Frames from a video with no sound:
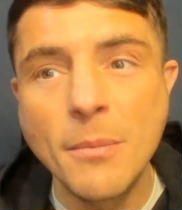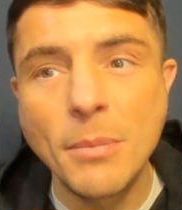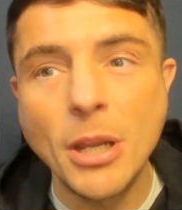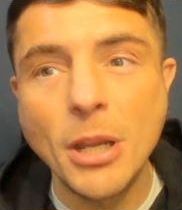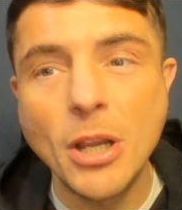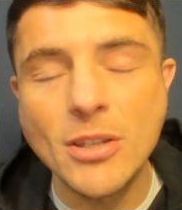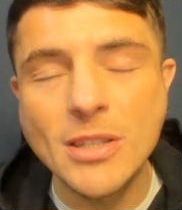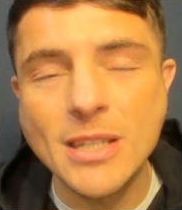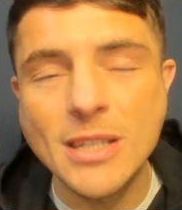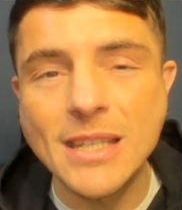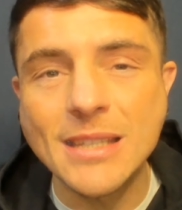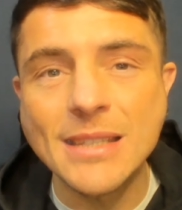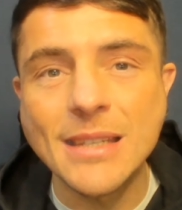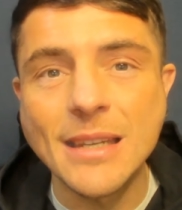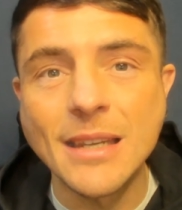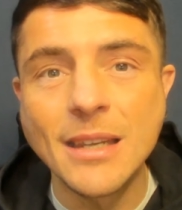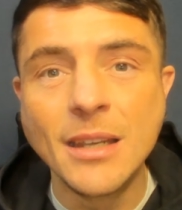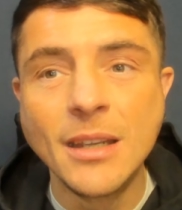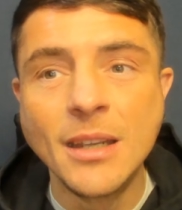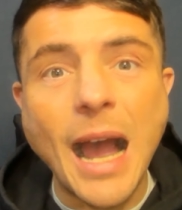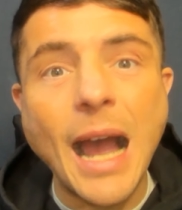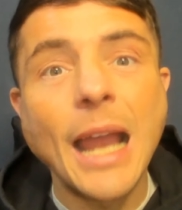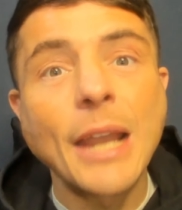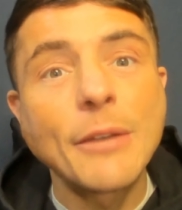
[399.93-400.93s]
because it's a
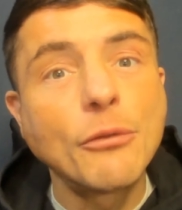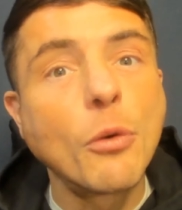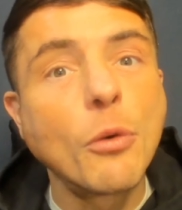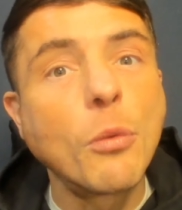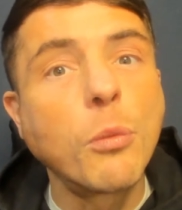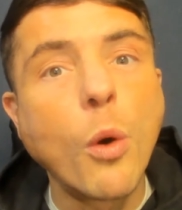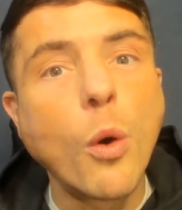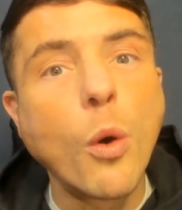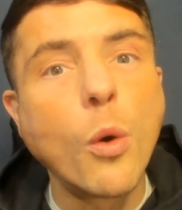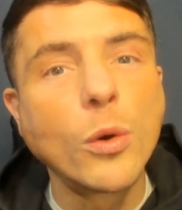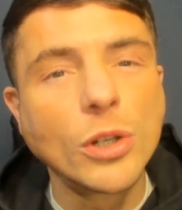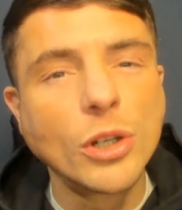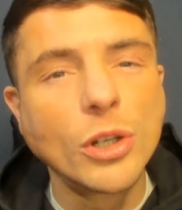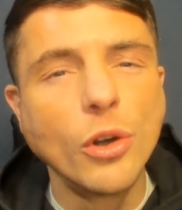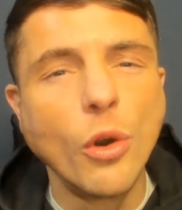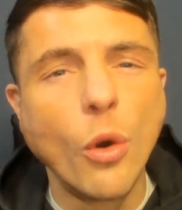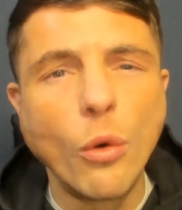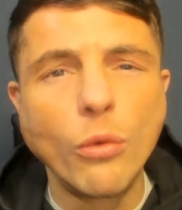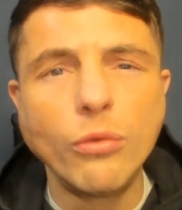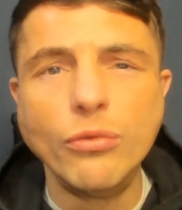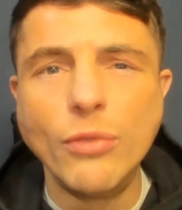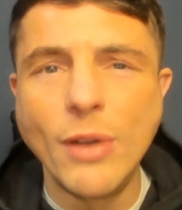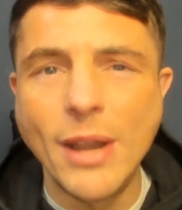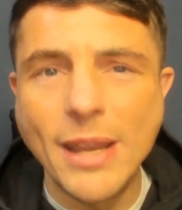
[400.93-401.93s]
high reward,
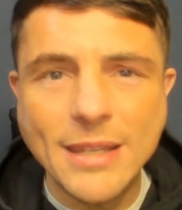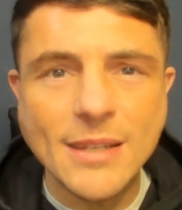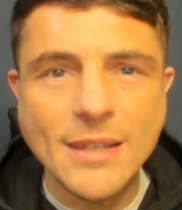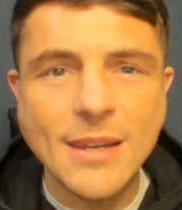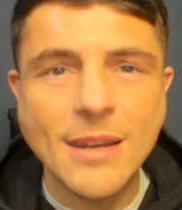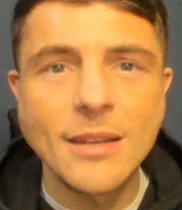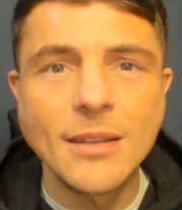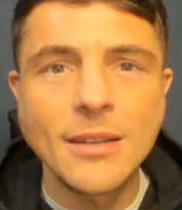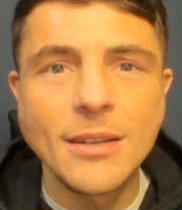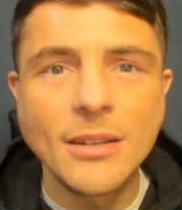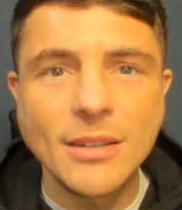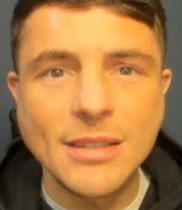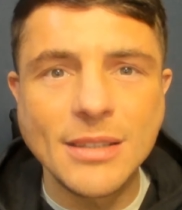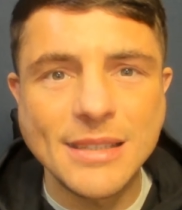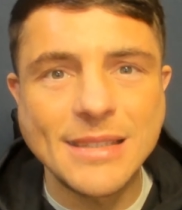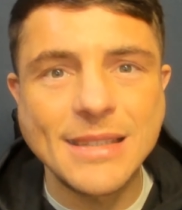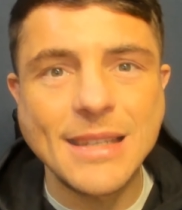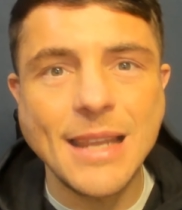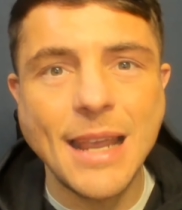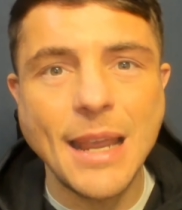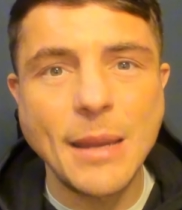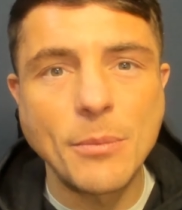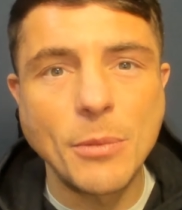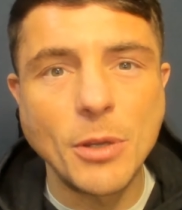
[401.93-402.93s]
low risk
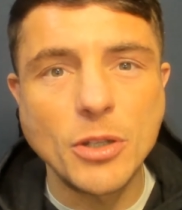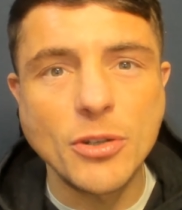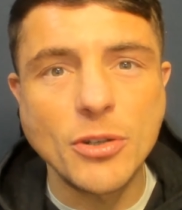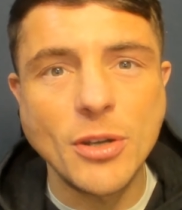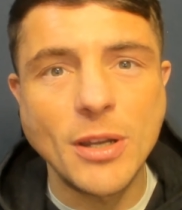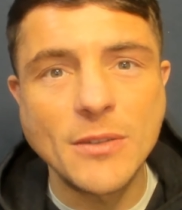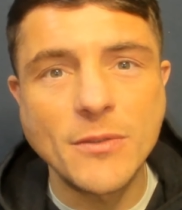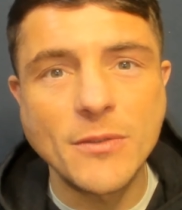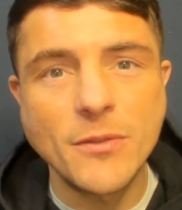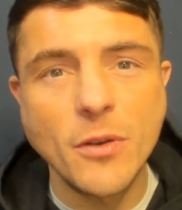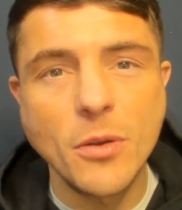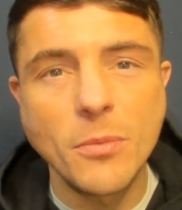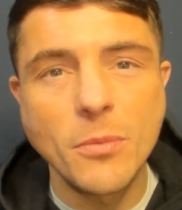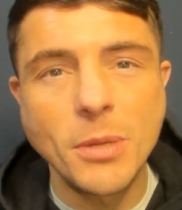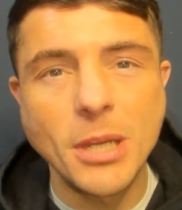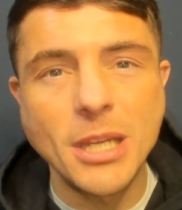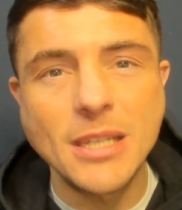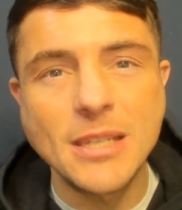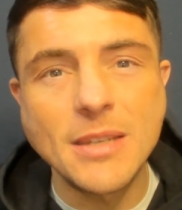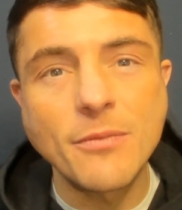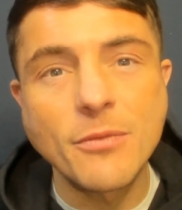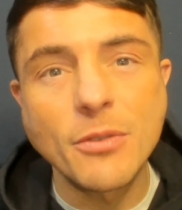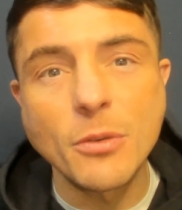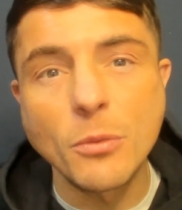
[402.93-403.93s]
type of transfer,
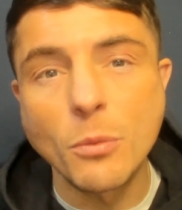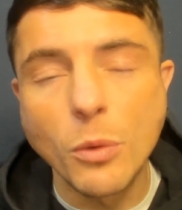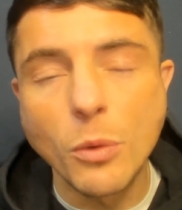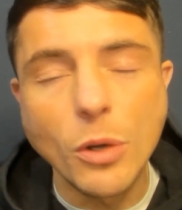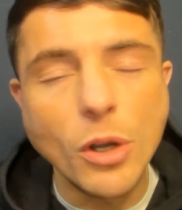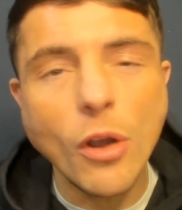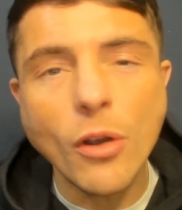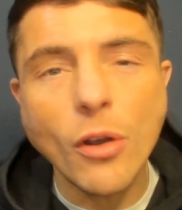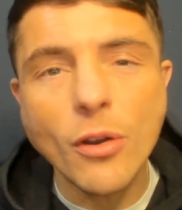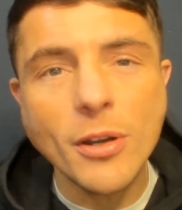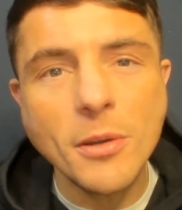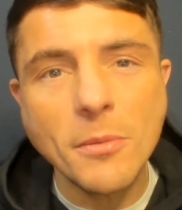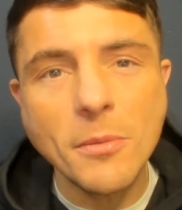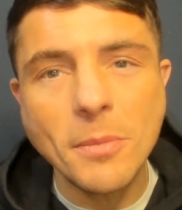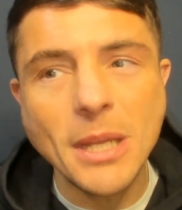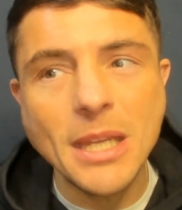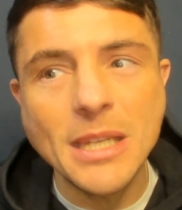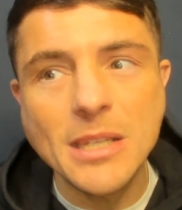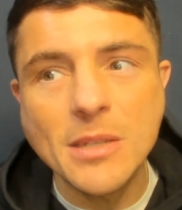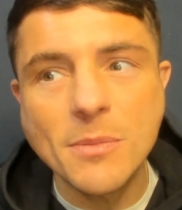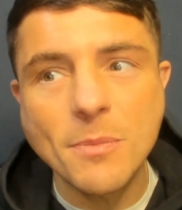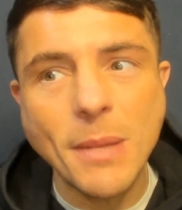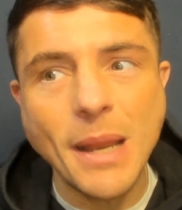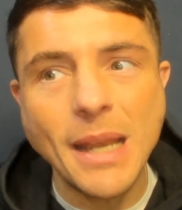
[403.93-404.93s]
because we're not going to be
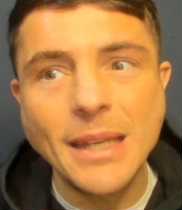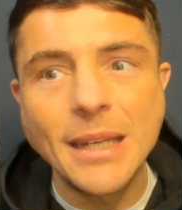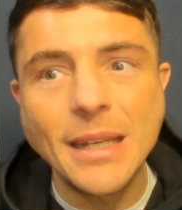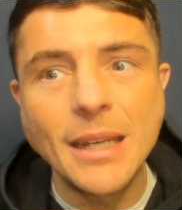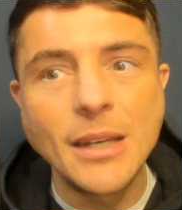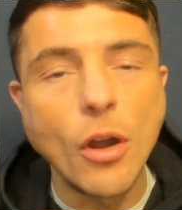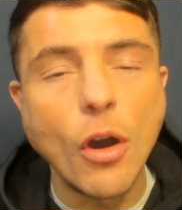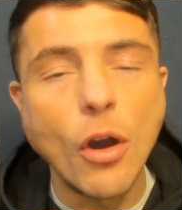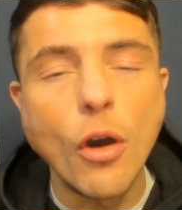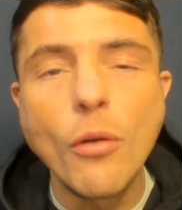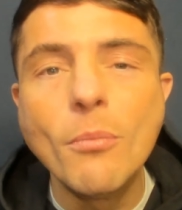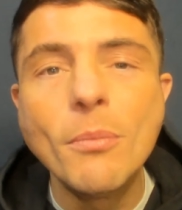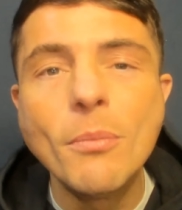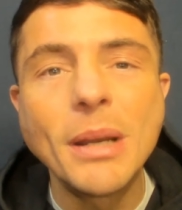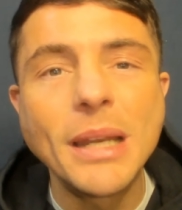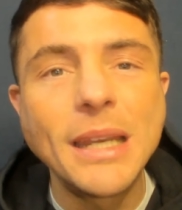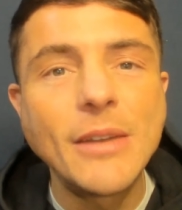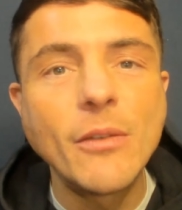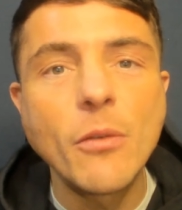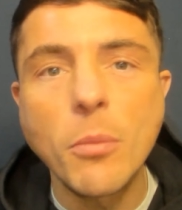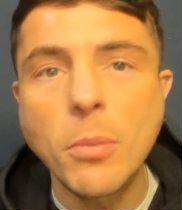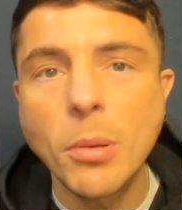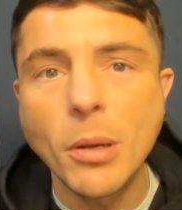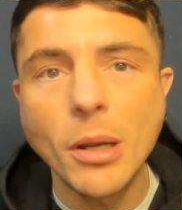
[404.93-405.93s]
spending
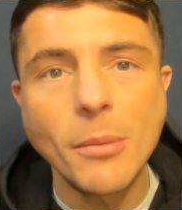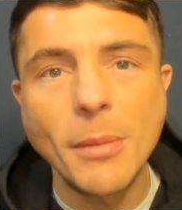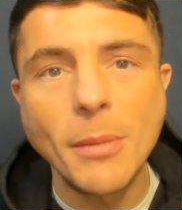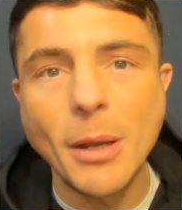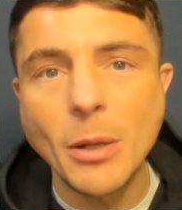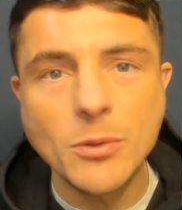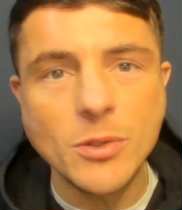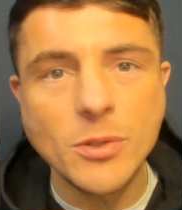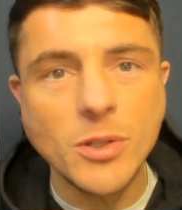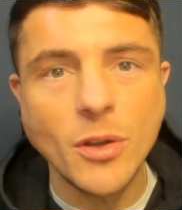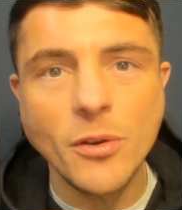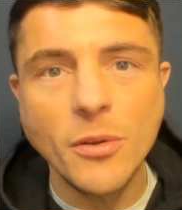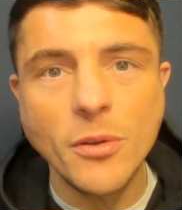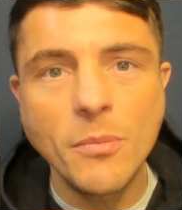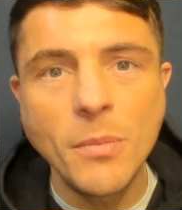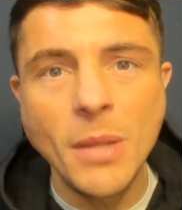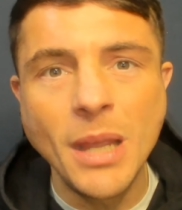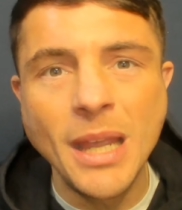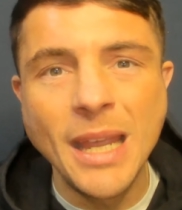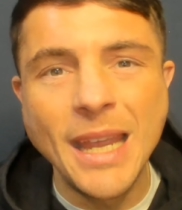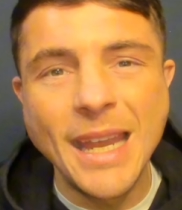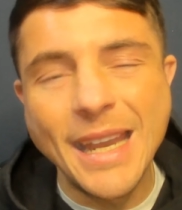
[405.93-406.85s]
unbelievable amounts on him.